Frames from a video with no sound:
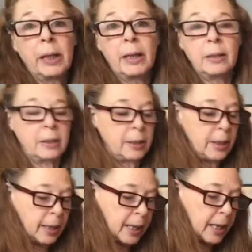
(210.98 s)
blend,
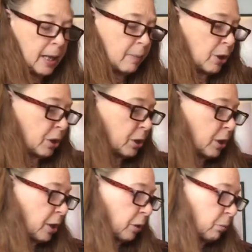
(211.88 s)
and I'm just
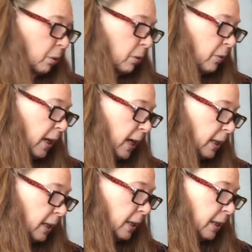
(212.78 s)
going to throw
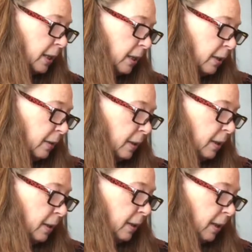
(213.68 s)
that in here.
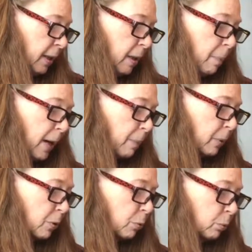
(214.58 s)
The
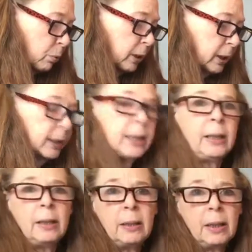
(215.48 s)
peppers really
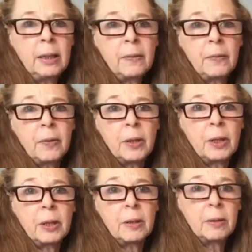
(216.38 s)
give
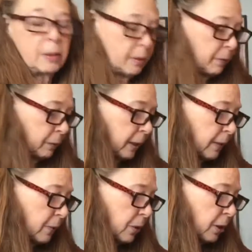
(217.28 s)
the
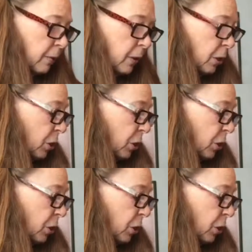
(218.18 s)
flavors of the